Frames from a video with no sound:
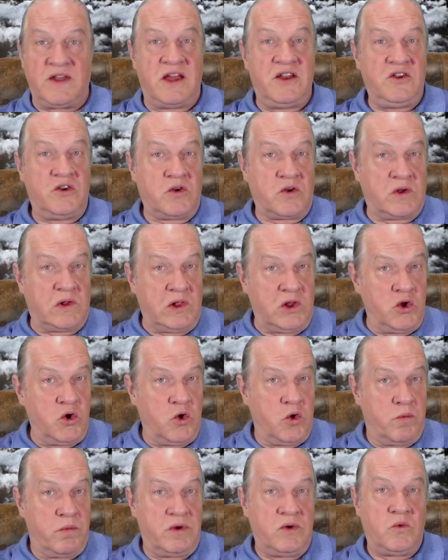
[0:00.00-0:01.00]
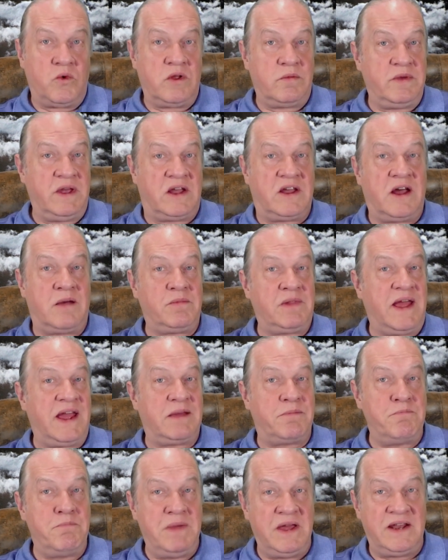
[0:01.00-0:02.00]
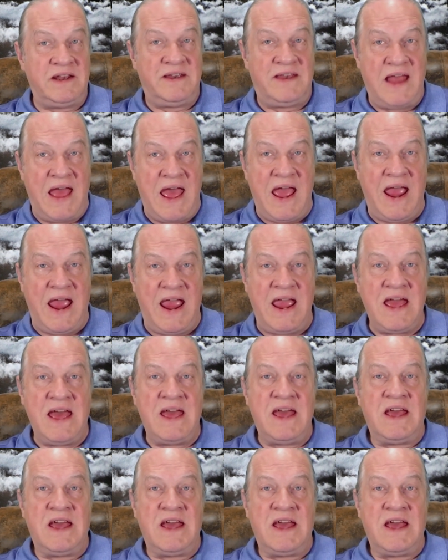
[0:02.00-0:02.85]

and your gloom will become like midday